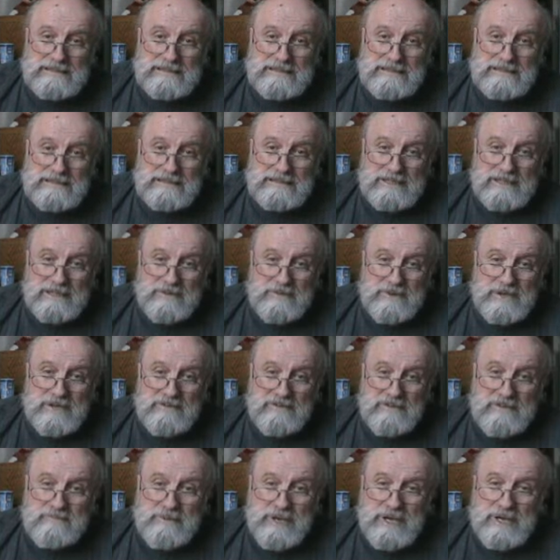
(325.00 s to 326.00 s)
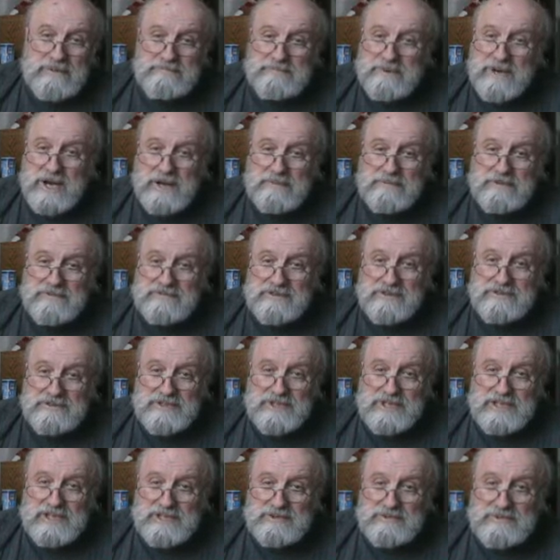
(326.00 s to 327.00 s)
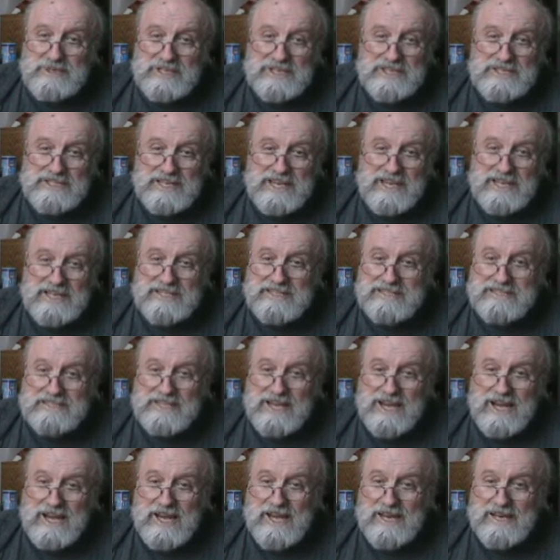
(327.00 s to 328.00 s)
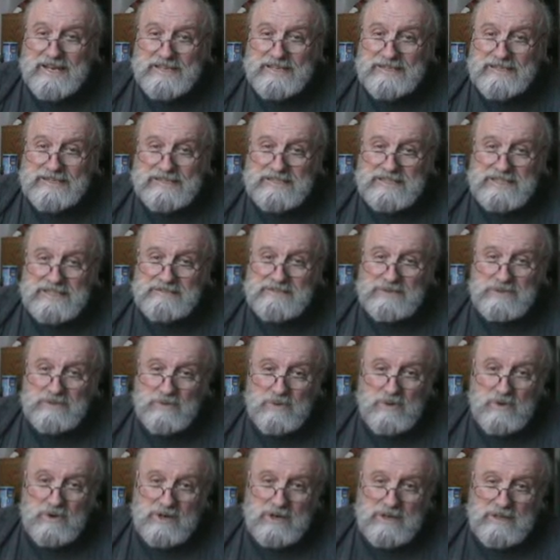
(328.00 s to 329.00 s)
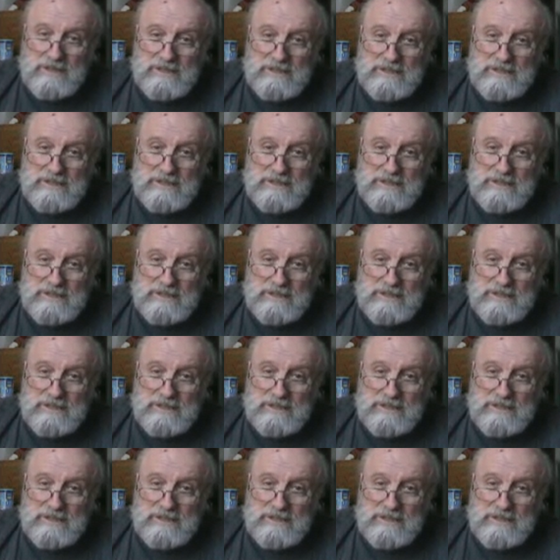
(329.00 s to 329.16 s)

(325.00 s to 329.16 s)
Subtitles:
You know, we even might bomb a few things. We could take a side in the Civil War.